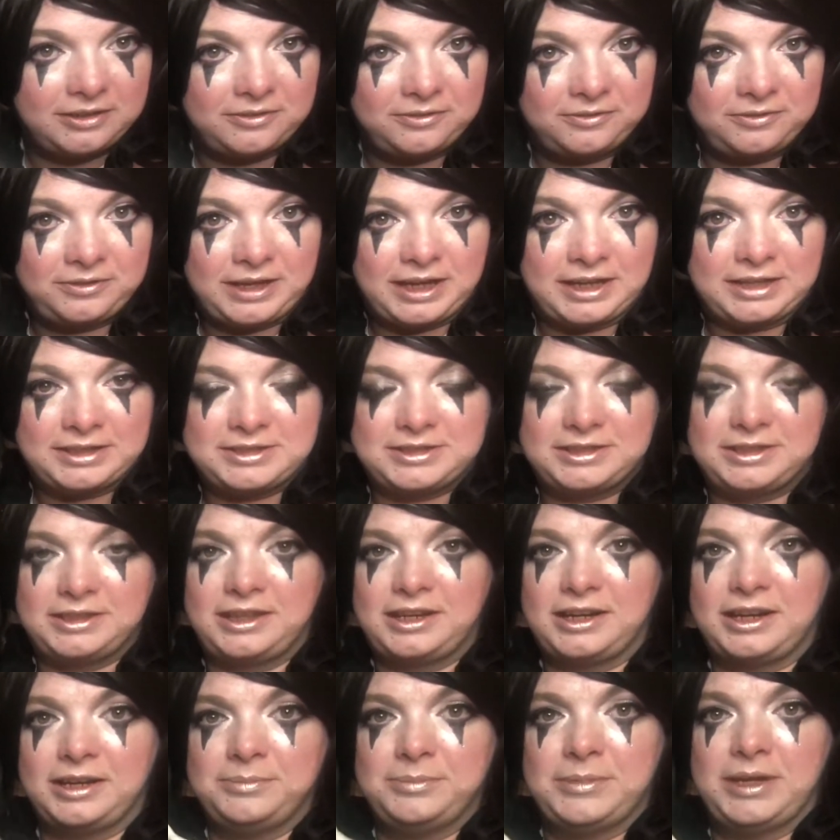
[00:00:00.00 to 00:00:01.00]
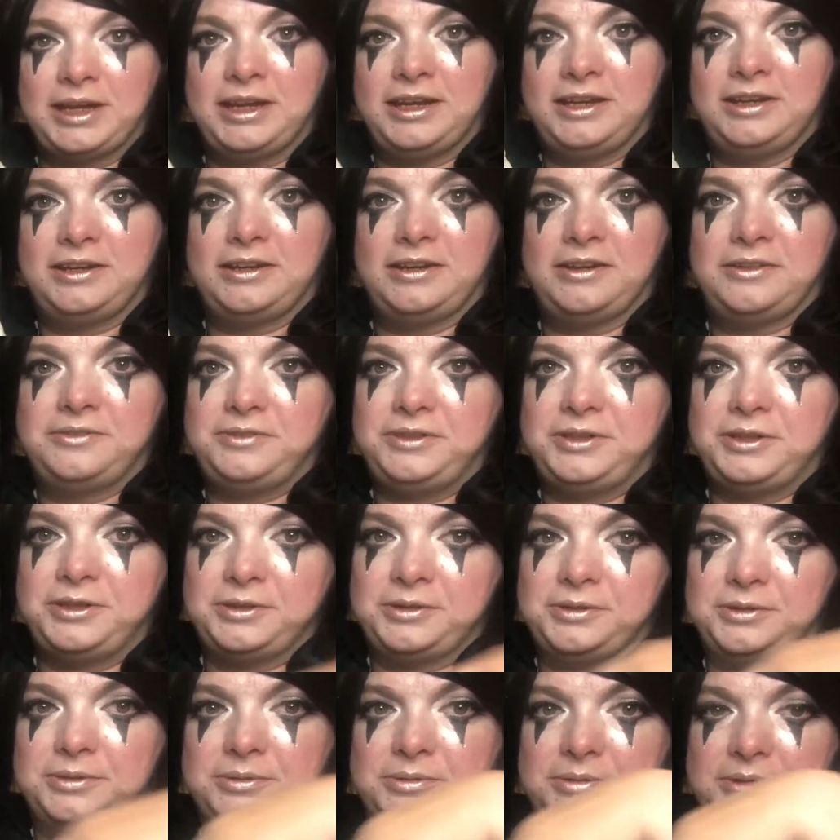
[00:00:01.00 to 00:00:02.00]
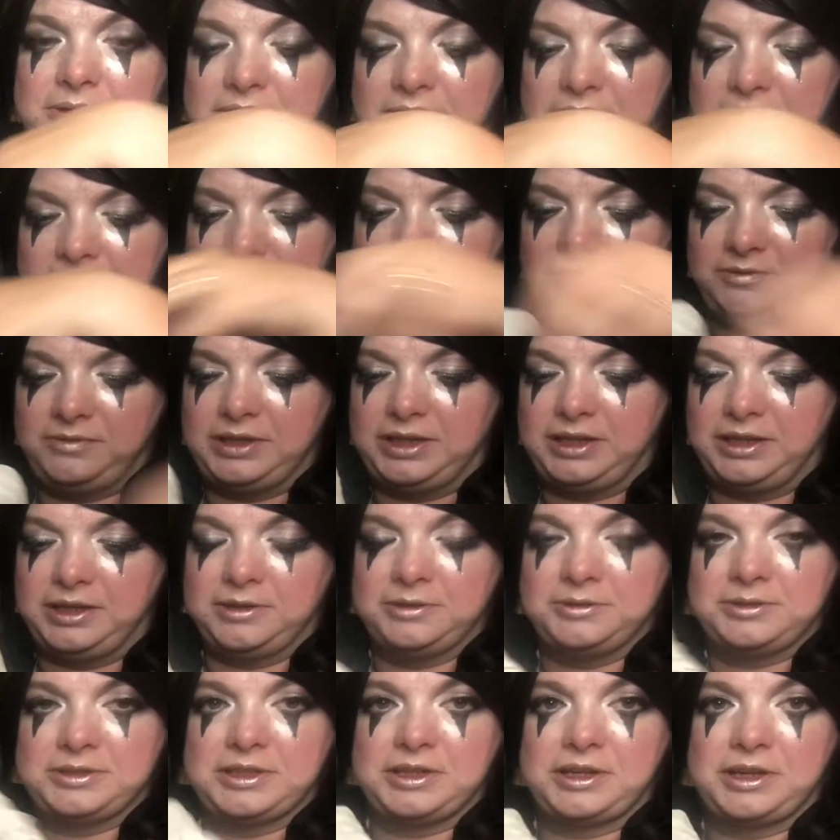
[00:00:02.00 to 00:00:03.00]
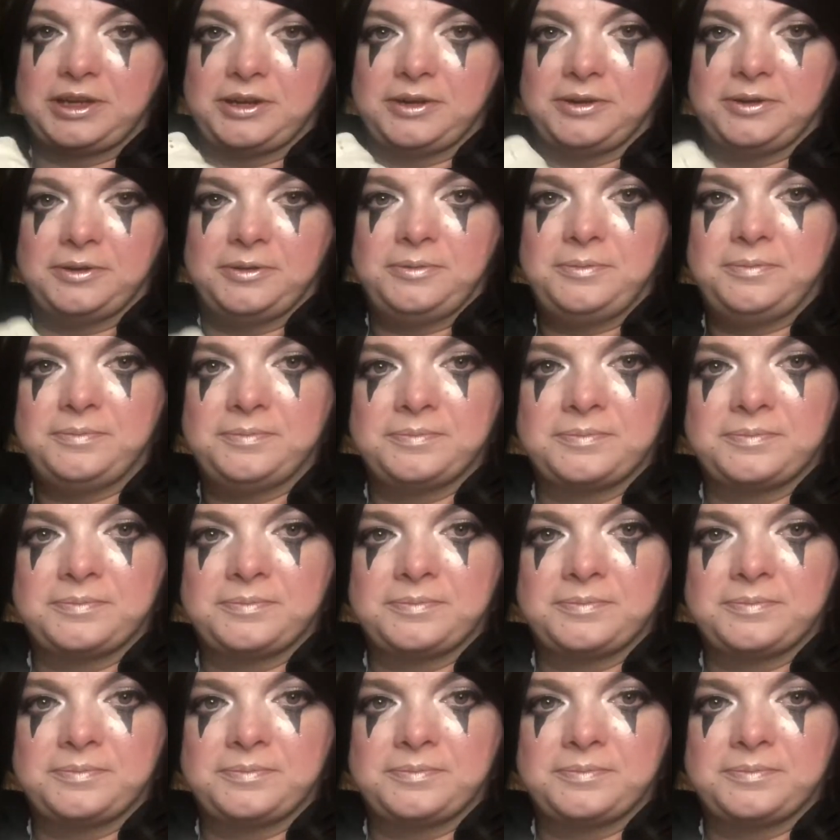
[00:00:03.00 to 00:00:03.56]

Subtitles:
vest that I made a few videos ago,